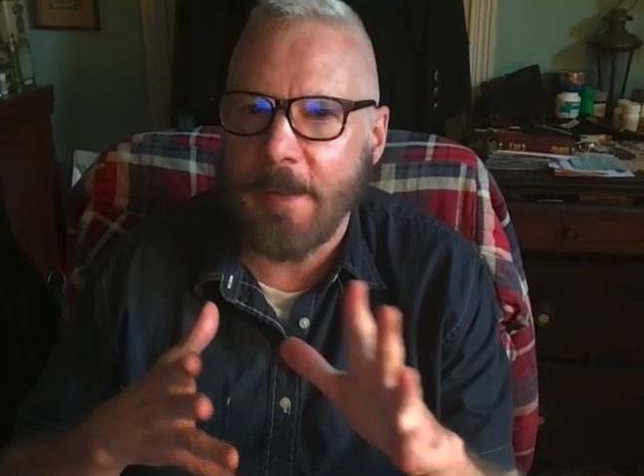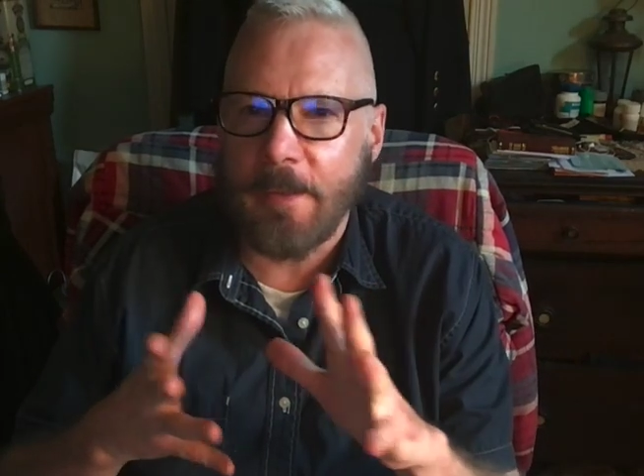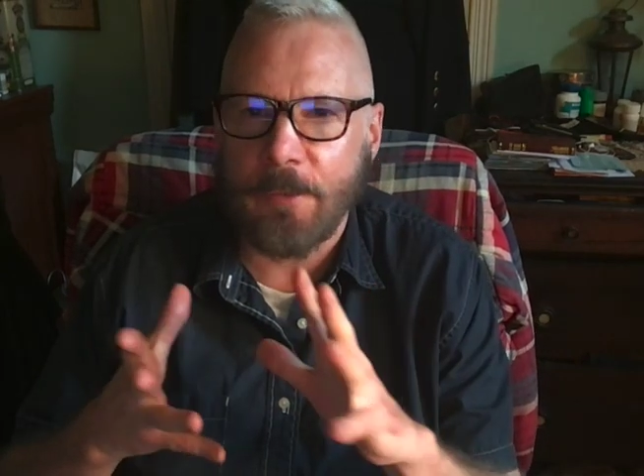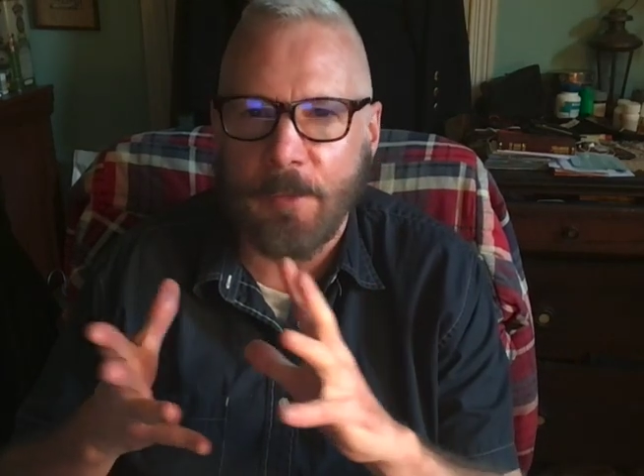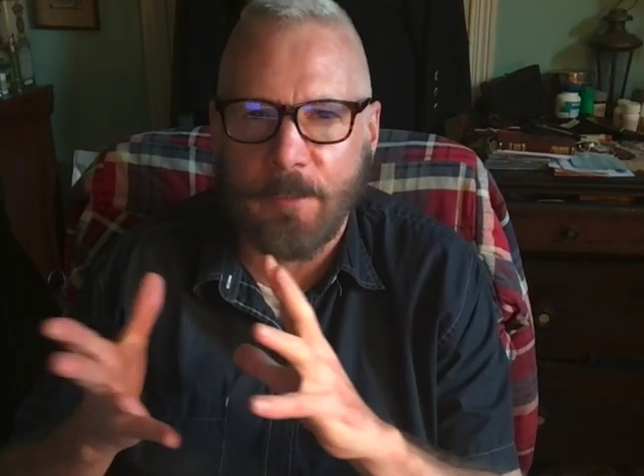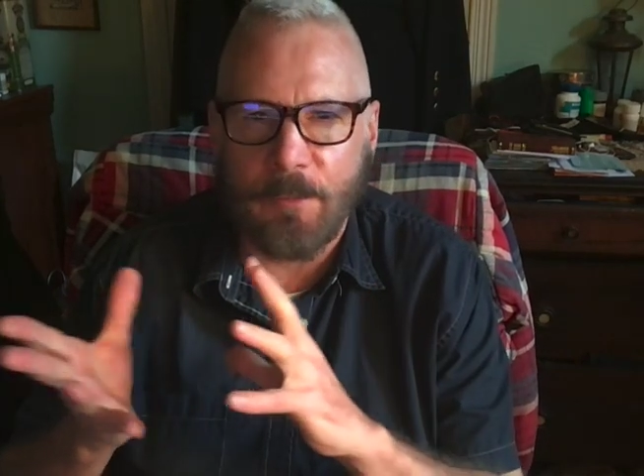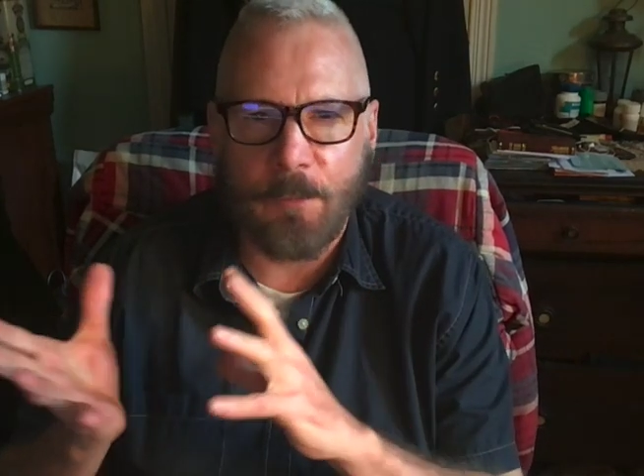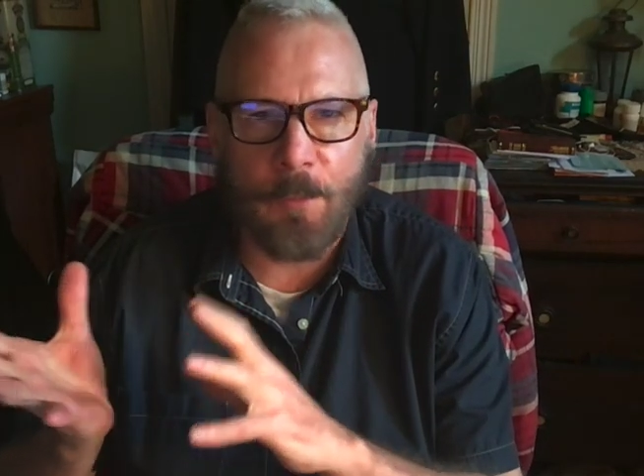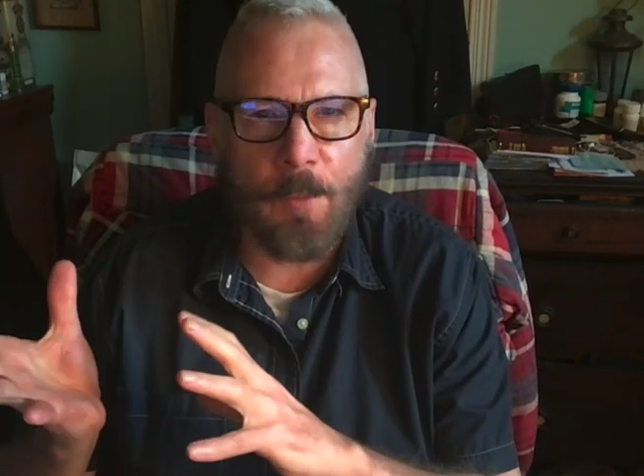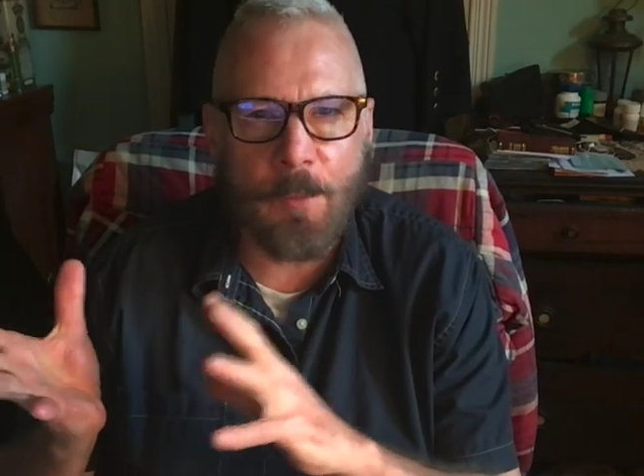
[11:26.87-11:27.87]
in terms of
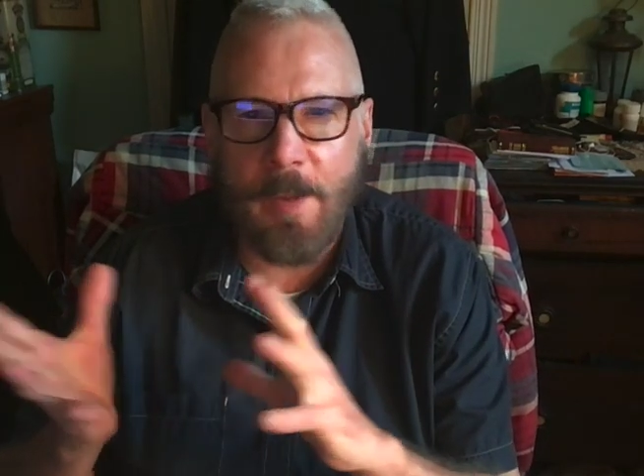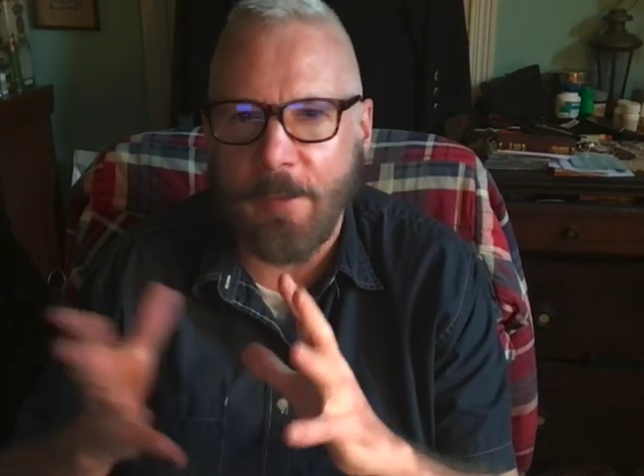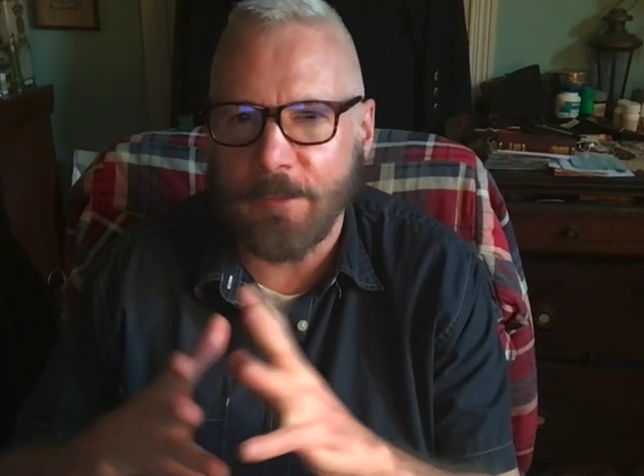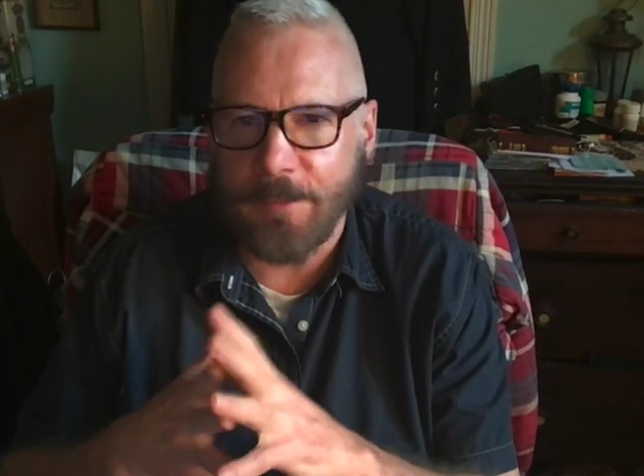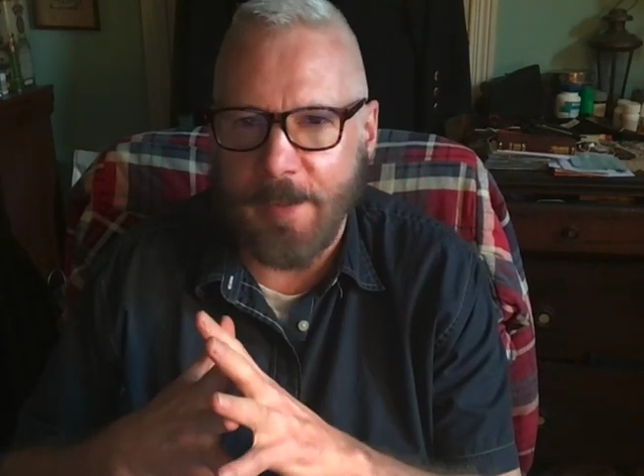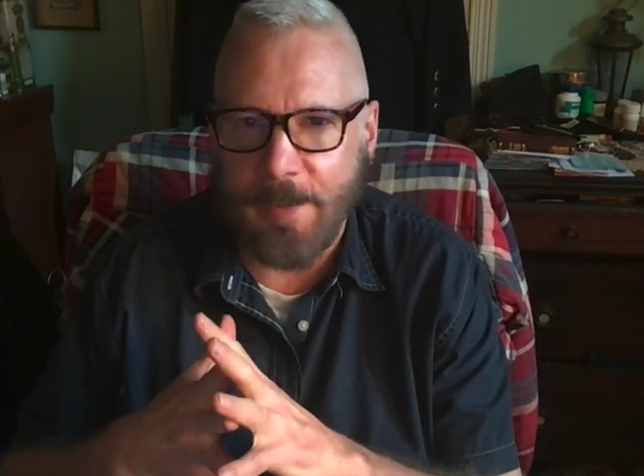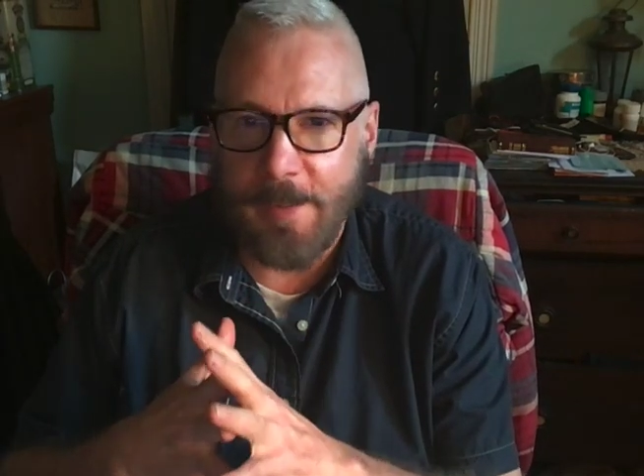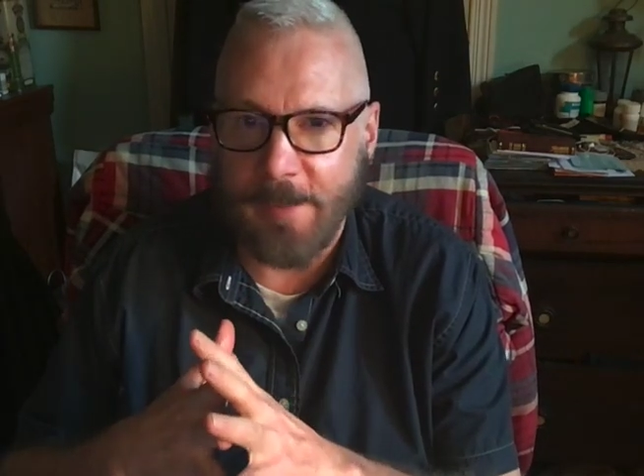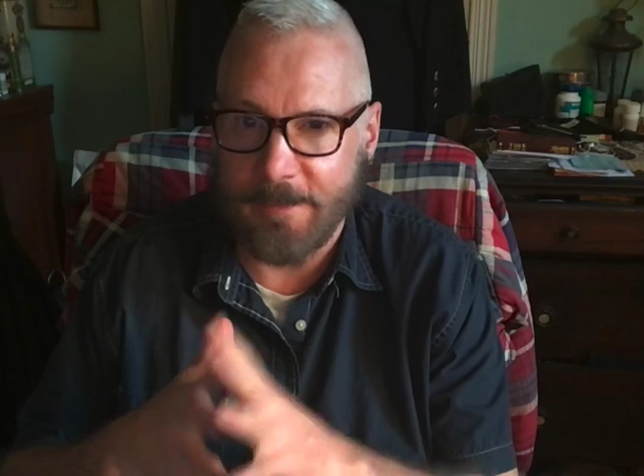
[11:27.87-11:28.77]
pronouns or anything else.